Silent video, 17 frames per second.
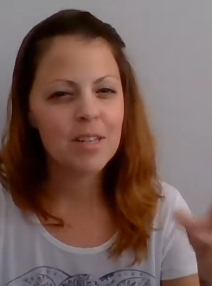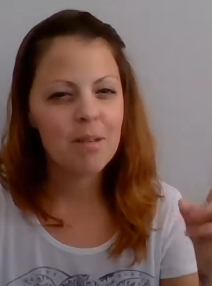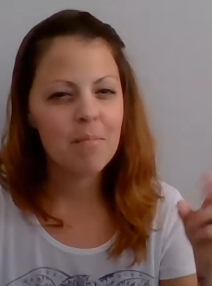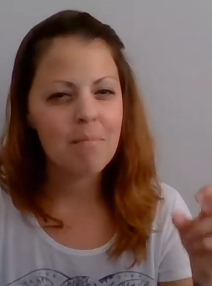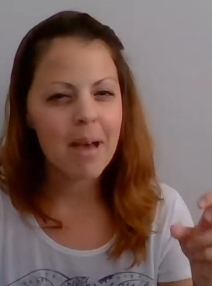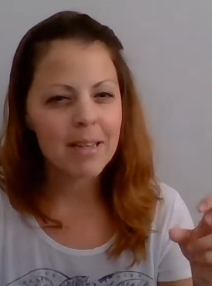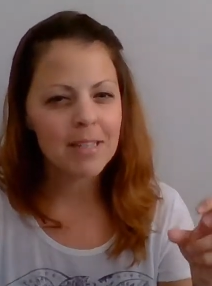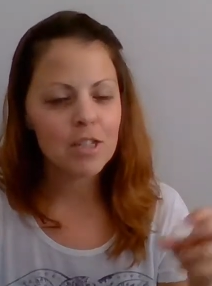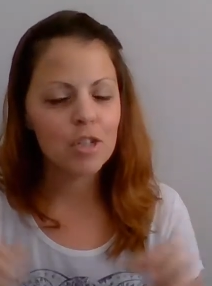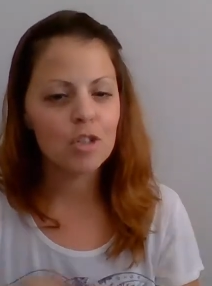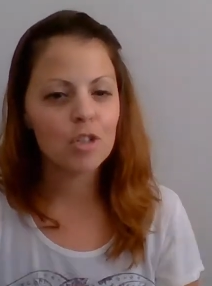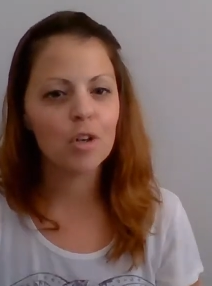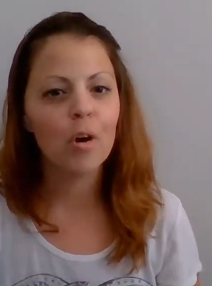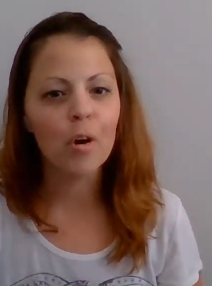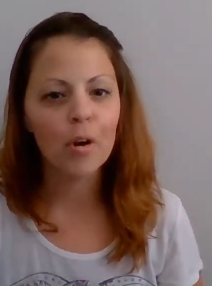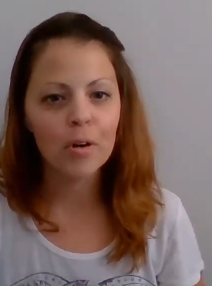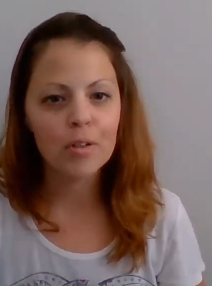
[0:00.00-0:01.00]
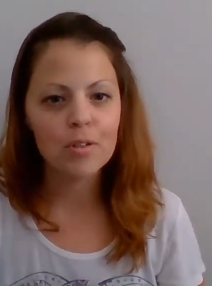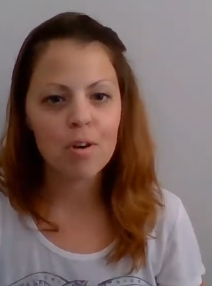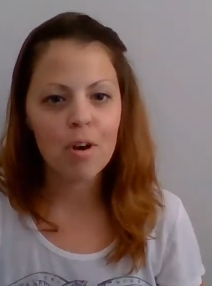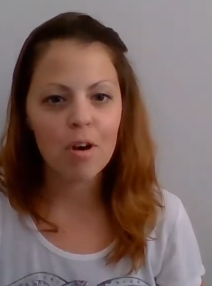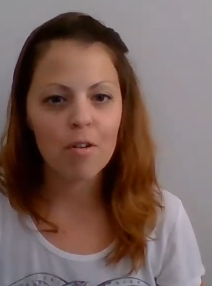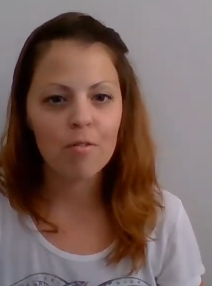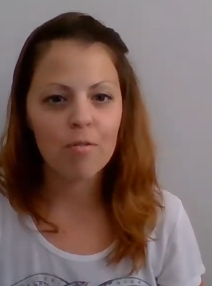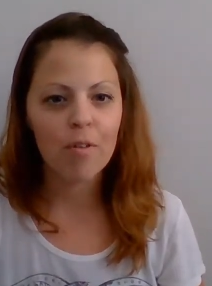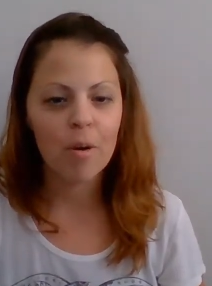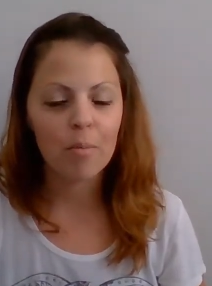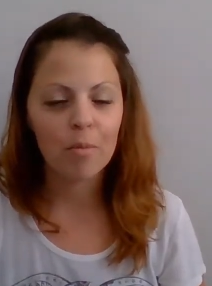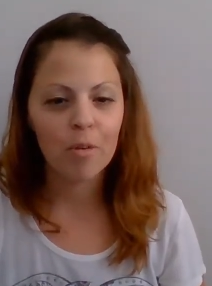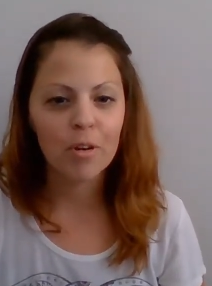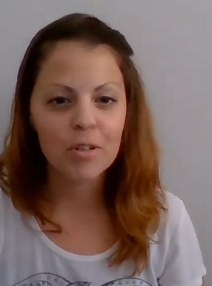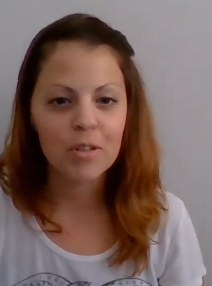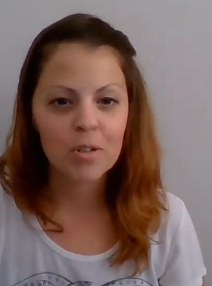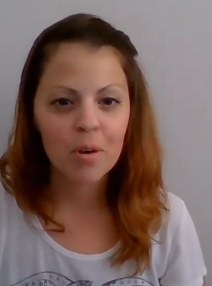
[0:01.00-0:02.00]
of the message cards are from
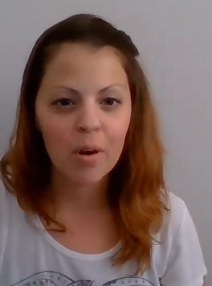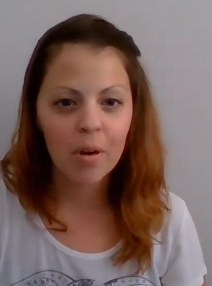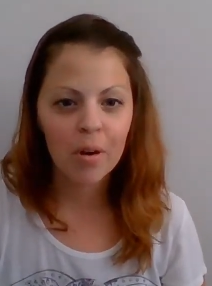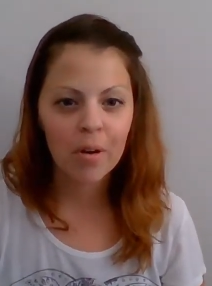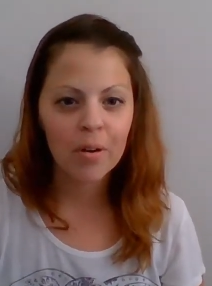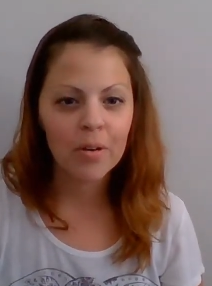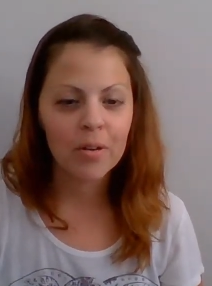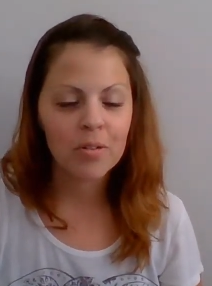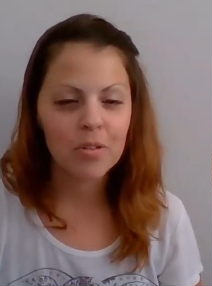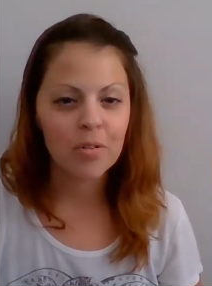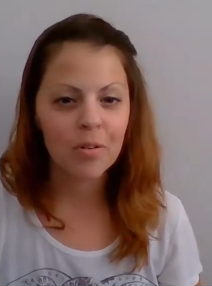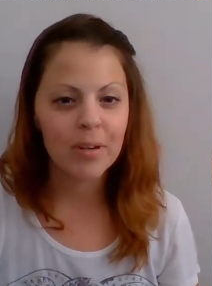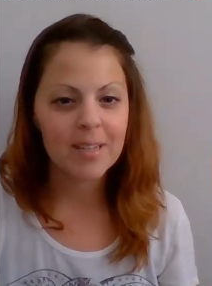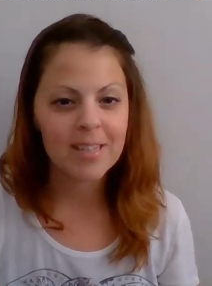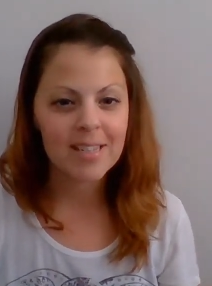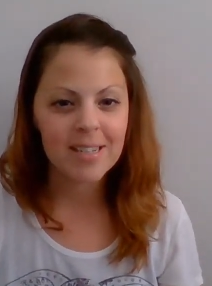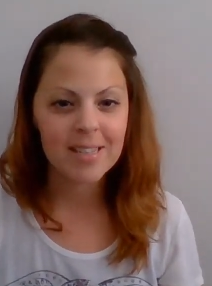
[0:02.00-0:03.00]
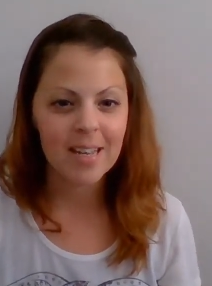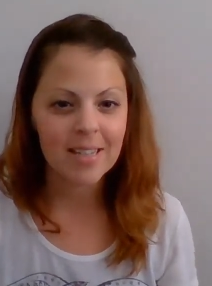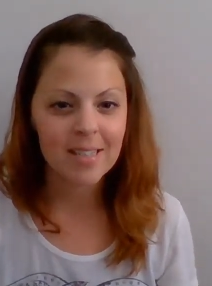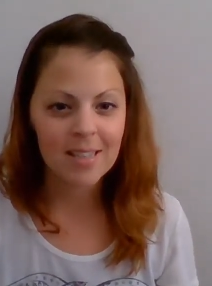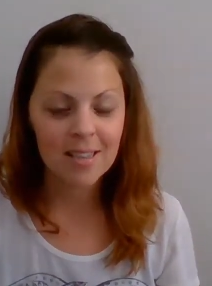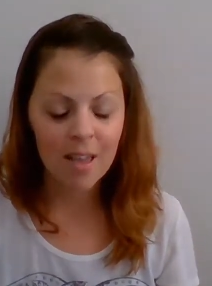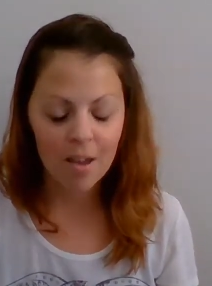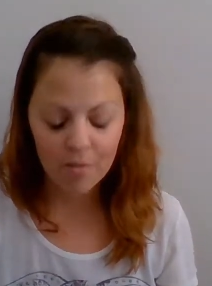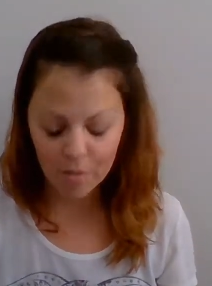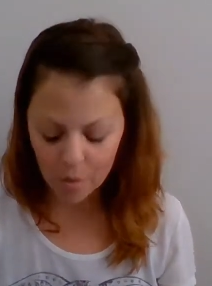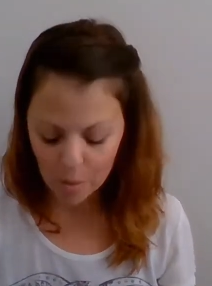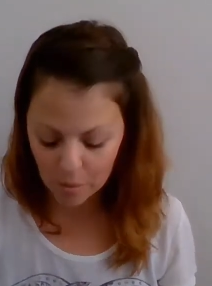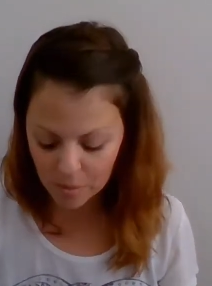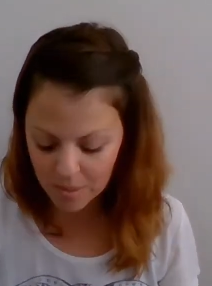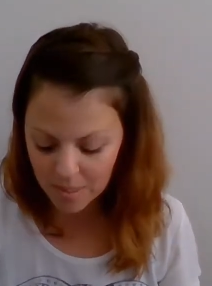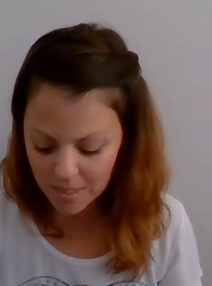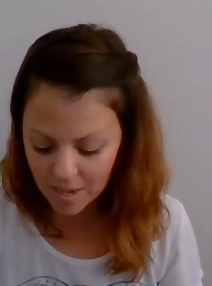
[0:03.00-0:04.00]
Chris Carr's Crazy Sexy Love
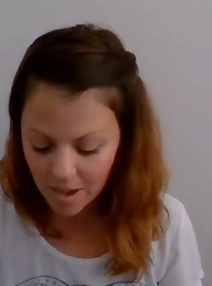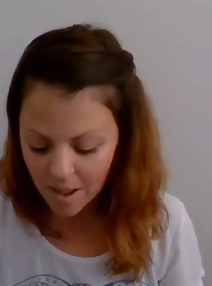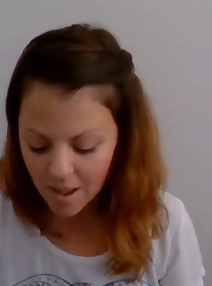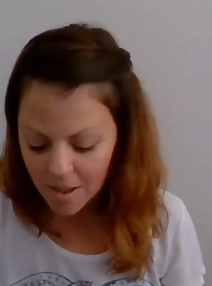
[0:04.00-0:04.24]
Notes.